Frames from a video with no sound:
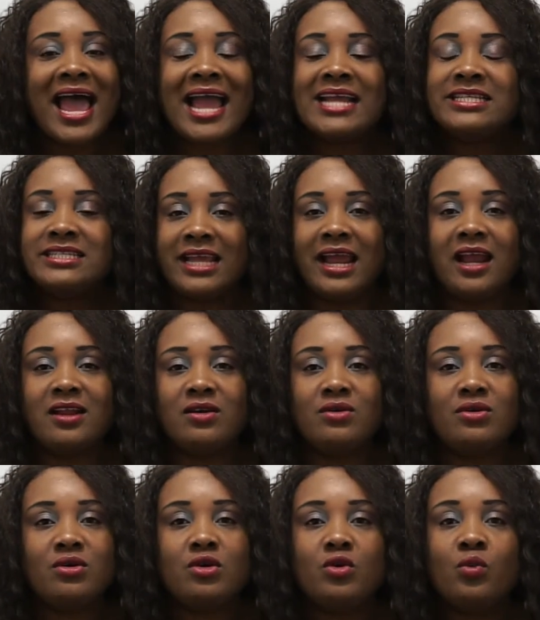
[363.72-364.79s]
I did
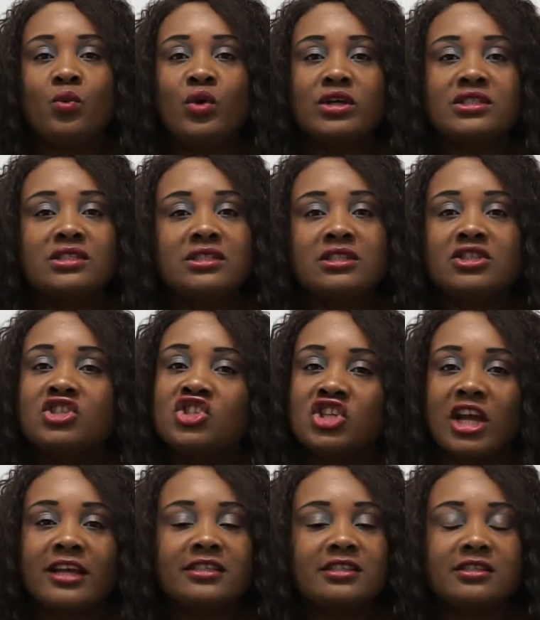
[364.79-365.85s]
was
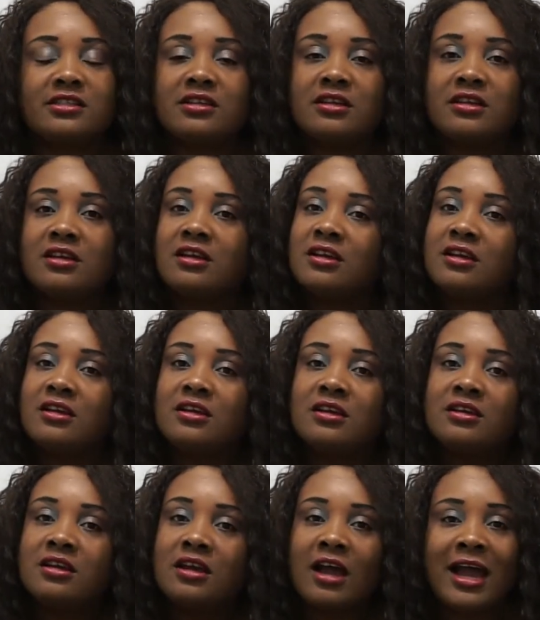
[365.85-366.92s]
just,
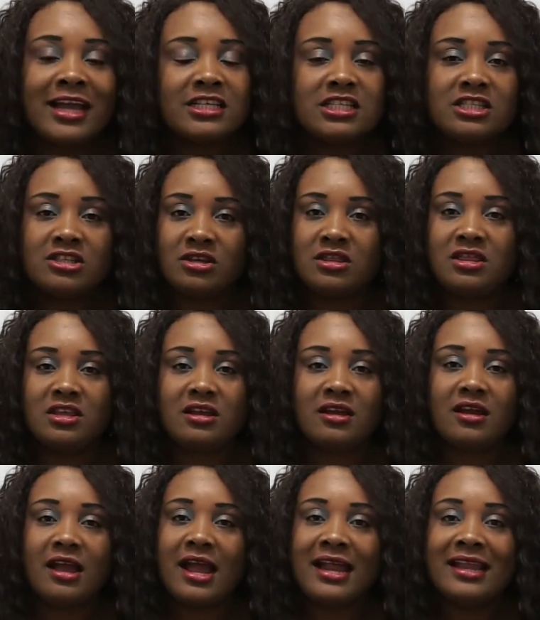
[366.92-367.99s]
I stood
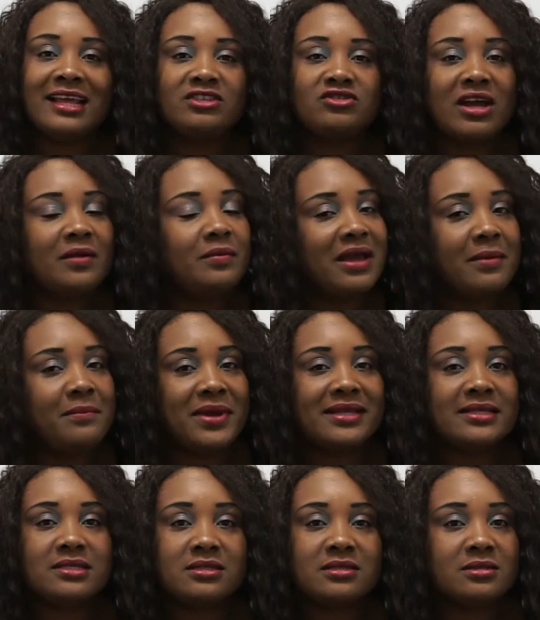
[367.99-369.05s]
there and I tried my
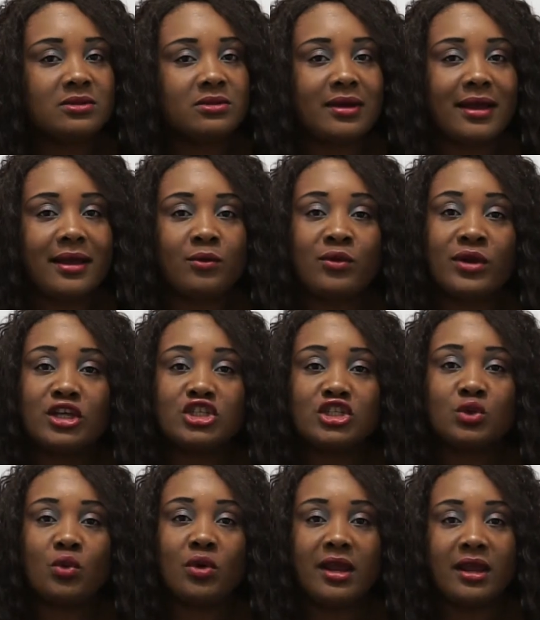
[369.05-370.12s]
best to
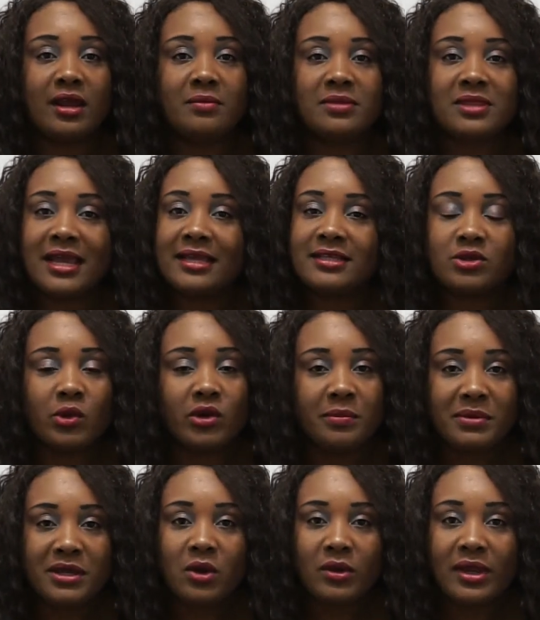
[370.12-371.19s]
reassure him that it's going to
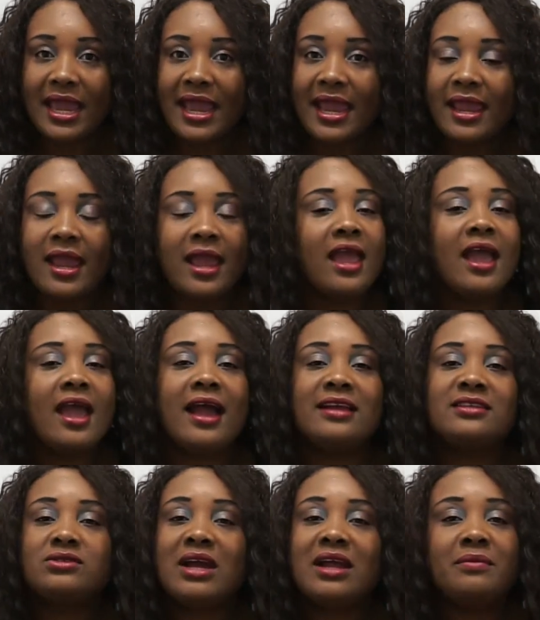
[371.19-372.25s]
be okay. I
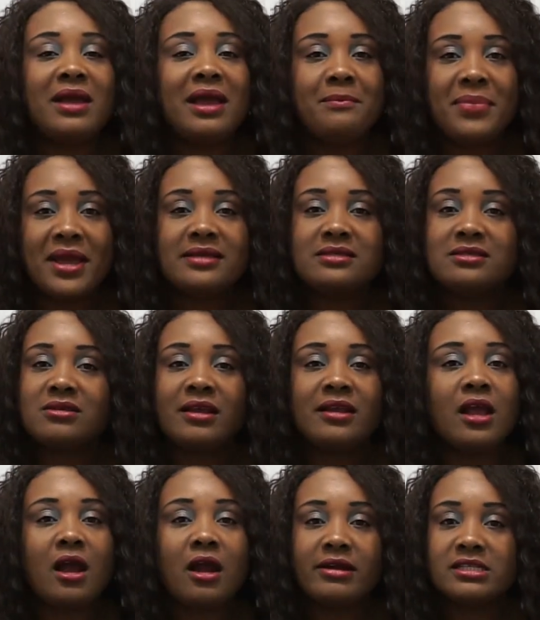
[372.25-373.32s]
tried my best to
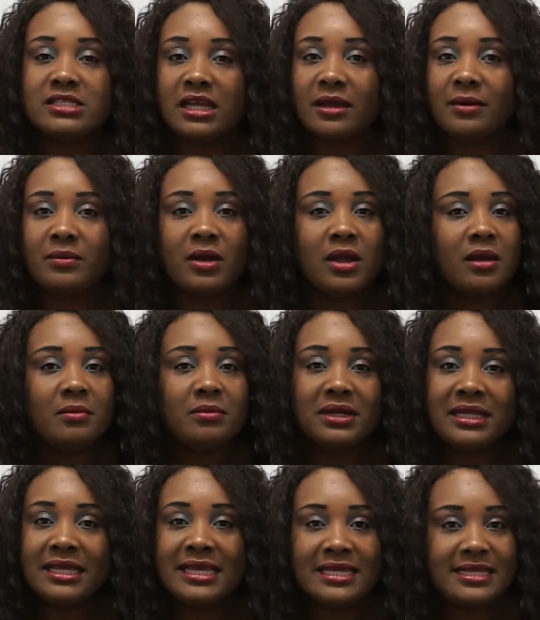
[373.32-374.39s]
encourage him.
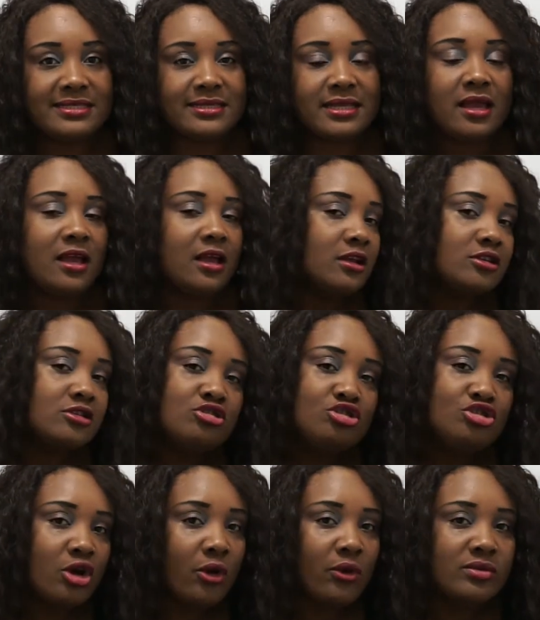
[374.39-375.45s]
Please
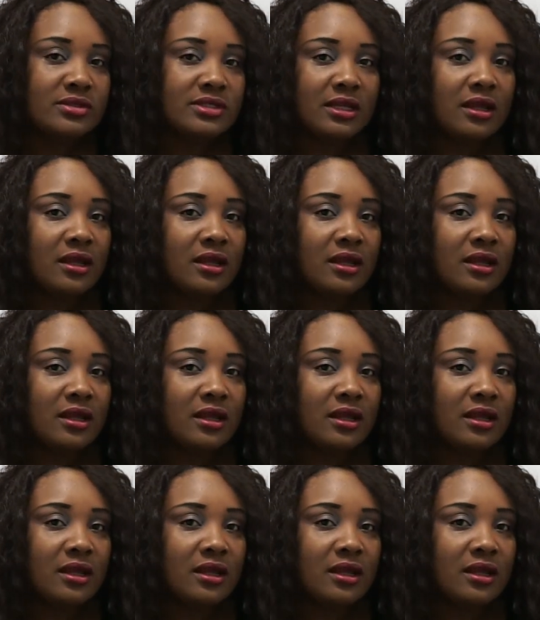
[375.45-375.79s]
don't